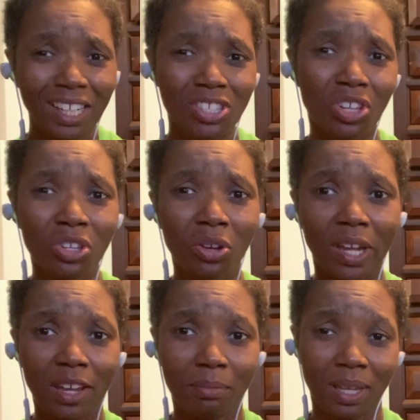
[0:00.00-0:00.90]
So you'll
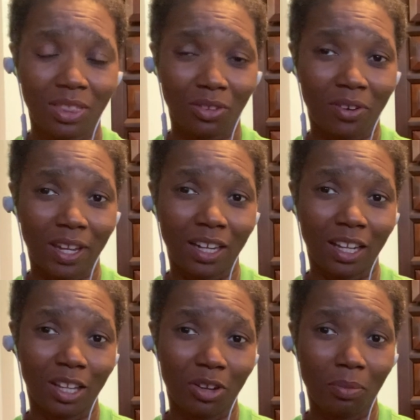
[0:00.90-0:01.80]
hear me throwing a
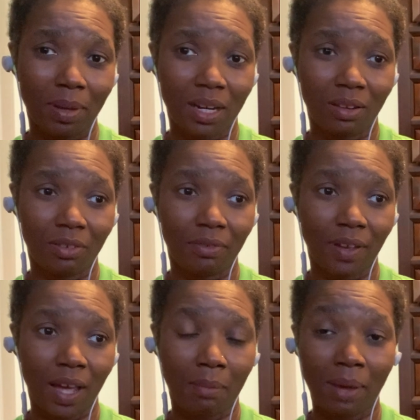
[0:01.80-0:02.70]
little bit of
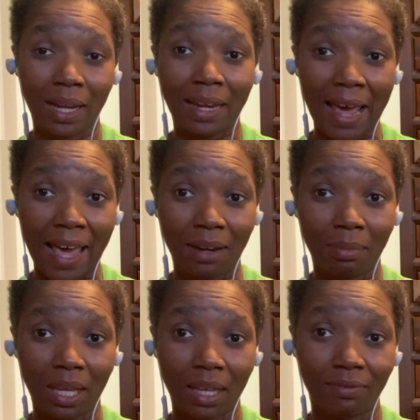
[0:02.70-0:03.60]

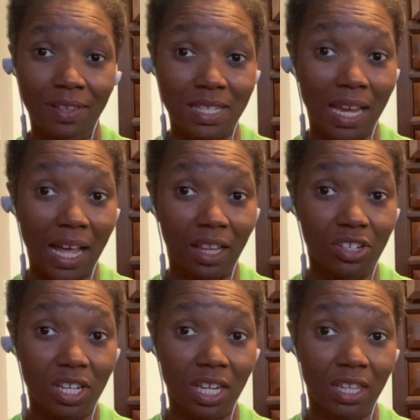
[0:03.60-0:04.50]
anatomy and
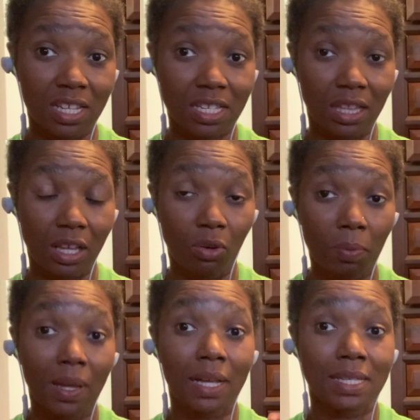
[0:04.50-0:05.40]
physiology in this a little,
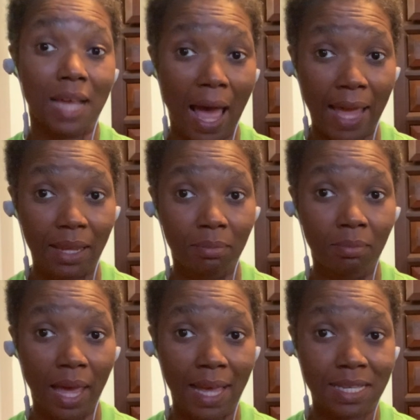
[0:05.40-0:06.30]
because
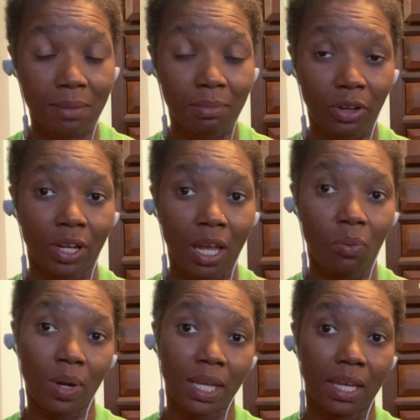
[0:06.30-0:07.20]
as I'm learning, I
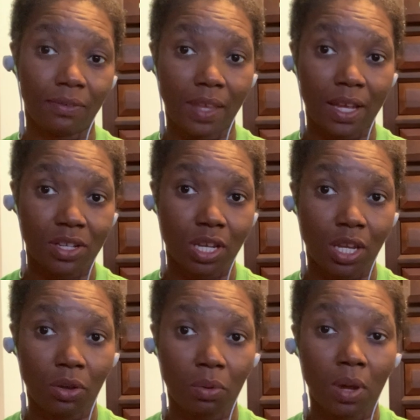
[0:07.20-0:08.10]
want to give that to
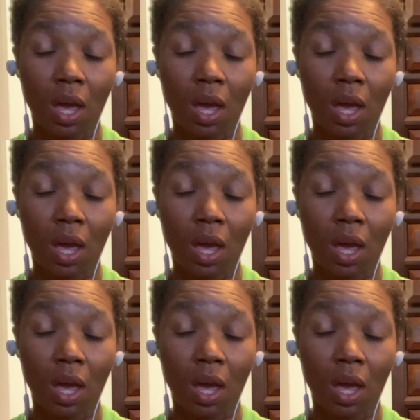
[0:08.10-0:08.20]
you.